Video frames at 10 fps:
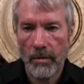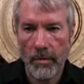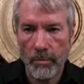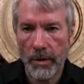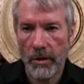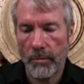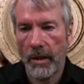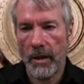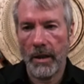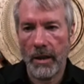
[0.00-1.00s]
built
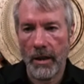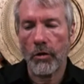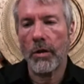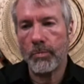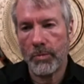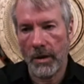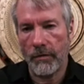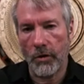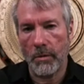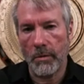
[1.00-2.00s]
by an encrypted
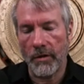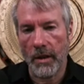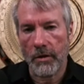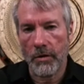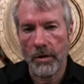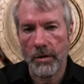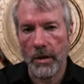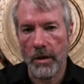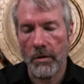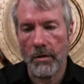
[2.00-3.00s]
form of
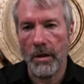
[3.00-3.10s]
electricity or